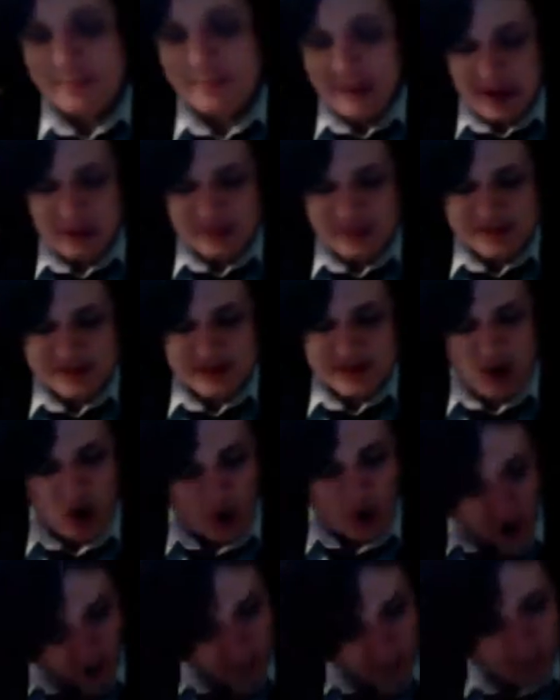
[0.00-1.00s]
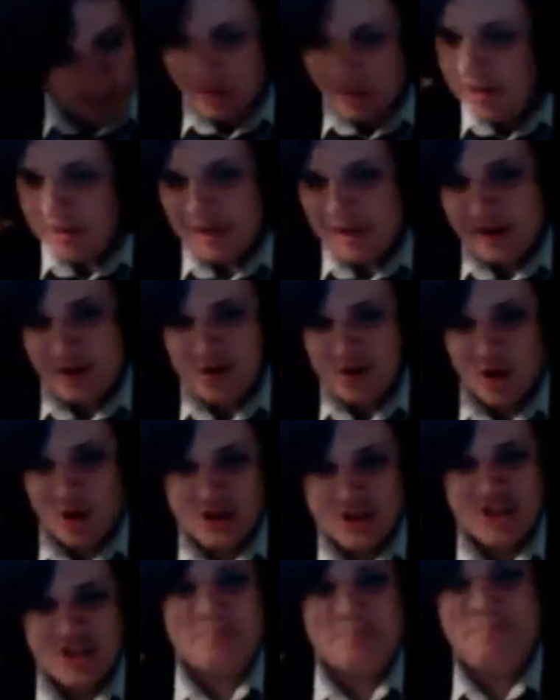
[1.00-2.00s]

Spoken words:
him out completely unconscious,